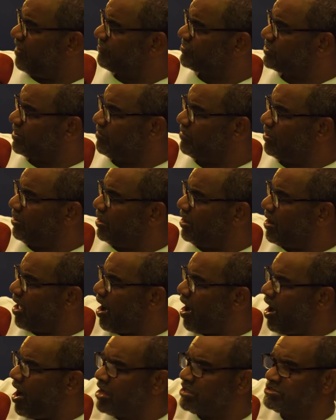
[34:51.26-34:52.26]
have some
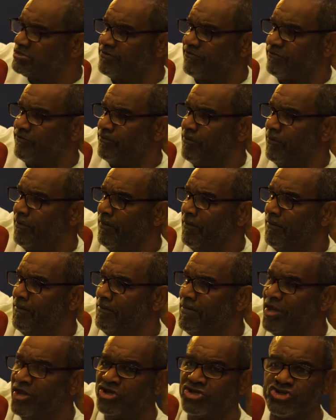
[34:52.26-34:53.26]
large
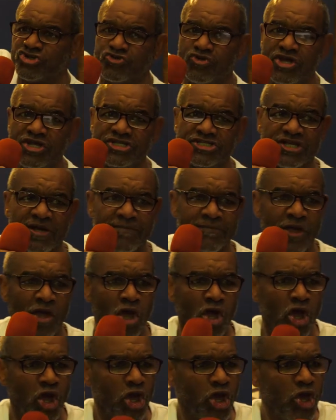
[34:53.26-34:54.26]
ministry, some
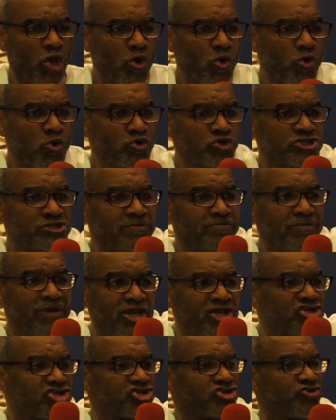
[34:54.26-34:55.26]
huge
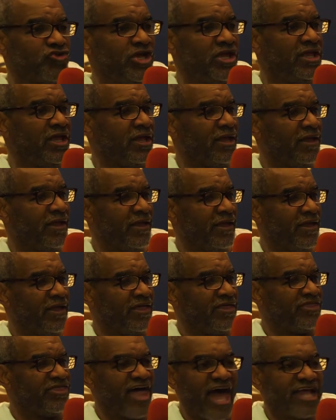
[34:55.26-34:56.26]
ministry.
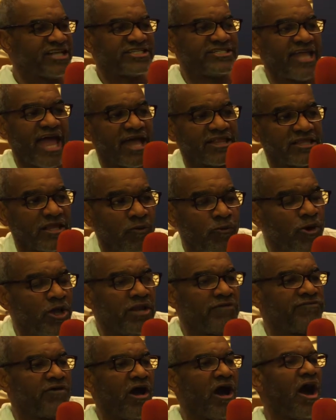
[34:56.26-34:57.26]
That's not the
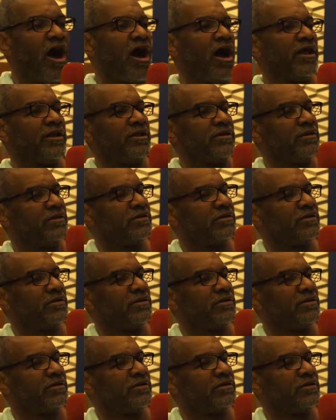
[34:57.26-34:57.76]
will of God.